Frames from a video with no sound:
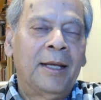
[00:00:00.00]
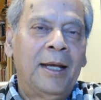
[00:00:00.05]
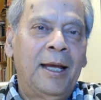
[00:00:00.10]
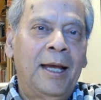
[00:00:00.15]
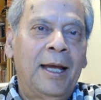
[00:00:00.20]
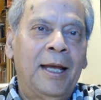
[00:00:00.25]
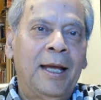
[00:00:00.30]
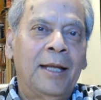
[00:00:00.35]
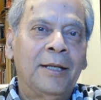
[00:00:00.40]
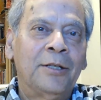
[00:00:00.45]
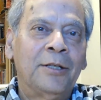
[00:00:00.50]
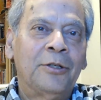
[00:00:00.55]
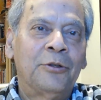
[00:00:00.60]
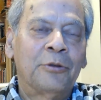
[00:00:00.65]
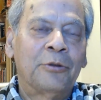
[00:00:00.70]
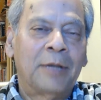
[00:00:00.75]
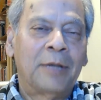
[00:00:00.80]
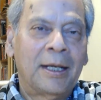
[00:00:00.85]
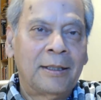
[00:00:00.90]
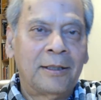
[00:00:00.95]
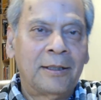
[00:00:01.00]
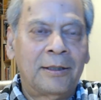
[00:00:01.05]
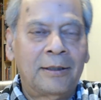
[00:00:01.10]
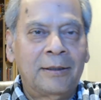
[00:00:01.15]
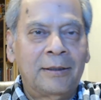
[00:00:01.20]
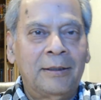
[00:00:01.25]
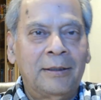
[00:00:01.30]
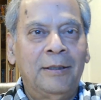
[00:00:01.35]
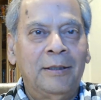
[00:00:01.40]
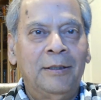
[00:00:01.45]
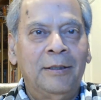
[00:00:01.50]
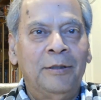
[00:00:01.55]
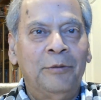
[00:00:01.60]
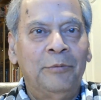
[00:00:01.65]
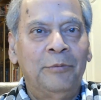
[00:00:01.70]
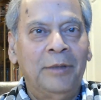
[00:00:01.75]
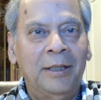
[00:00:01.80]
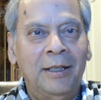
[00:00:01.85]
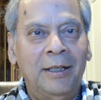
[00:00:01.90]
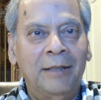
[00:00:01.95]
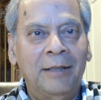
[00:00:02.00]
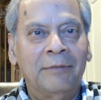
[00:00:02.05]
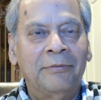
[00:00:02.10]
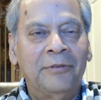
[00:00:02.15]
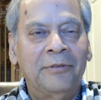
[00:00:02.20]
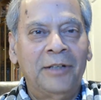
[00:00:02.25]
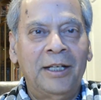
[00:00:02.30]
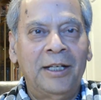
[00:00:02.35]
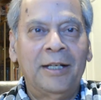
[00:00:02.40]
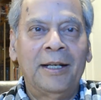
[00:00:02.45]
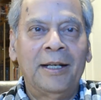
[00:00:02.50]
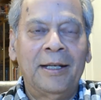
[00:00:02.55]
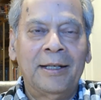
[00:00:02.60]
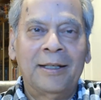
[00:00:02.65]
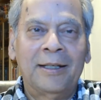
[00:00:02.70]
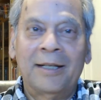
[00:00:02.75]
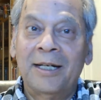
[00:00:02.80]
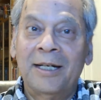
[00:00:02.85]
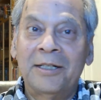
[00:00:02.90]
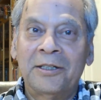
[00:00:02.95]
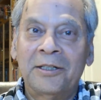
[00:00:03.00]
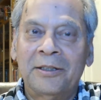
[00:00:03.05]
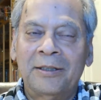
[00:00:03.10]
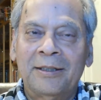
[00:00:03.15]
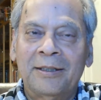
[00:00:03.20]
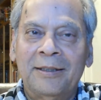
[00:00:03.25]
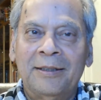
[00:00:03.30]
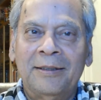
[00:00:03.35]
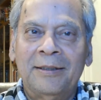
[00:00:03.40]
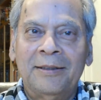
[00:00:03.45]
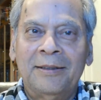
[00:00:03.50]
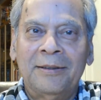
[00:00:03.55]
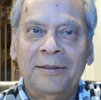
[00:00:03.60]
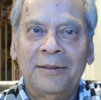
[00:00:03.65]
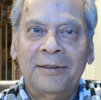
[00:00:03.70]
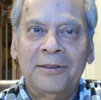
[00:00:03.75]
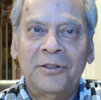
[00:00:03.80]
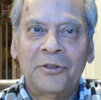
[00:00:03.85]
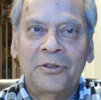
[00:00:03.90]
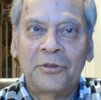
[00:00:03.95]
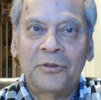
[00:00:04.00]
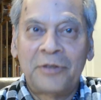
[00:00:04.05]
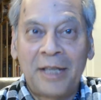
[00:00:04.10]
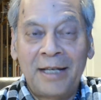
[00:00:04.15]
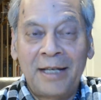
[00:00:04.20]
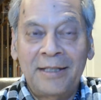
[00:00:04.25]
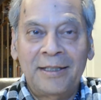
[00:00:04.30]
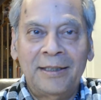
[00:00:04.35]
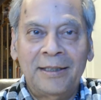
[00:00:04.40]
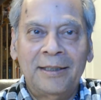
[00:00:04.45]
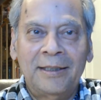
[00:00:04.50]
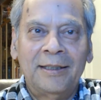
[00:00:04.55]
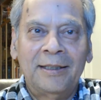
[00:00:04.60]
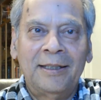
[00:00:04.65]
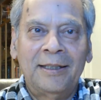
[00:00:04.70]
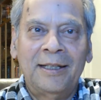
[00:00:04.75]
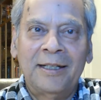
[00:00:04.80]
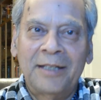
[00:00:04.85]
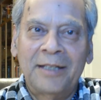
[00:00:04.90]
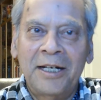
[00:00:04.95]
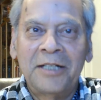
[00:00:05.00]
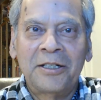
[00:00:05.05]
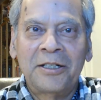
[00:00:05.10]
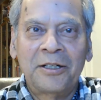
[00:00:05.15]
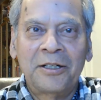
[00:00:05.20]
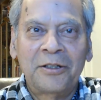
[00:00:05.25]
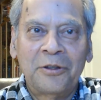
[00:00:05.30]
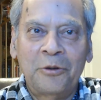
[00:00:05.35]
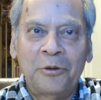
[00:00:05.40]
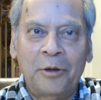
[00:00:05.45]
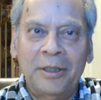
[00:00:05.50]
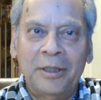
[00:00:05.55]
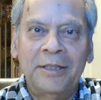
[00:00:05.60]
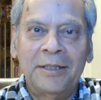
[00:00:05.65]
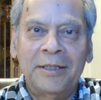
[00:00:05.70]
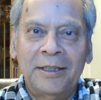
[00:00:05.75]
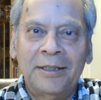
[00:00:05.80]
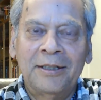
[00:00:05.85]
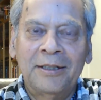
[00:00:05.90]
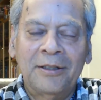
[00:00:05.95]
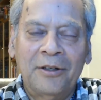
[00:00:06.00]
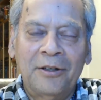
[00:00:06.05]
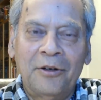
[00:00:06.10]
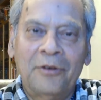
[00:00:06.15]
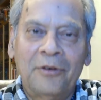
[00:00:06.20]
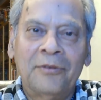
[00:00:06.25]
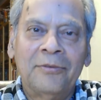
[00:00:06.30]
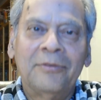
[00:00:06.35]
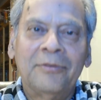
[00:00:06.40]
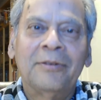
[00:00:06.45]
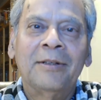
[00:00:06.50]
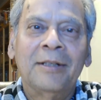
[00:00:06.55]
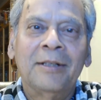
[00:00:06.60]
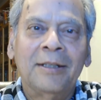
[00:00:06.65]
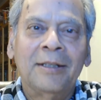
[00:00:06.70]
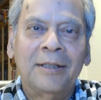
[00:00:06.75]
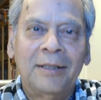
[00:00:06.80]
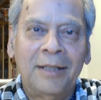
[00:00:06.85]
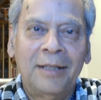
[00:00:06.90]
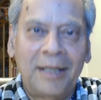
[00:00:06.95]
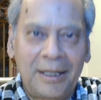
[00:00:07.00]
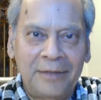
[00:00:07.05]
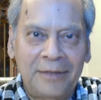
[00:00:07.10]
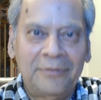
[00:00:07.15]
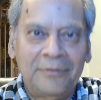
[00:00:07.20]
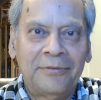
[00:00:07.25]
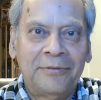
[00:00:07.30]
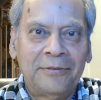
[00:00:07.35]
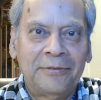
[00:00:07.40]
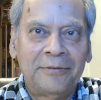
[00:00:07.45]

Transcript: And together we live in a greater society, a greater quality of life.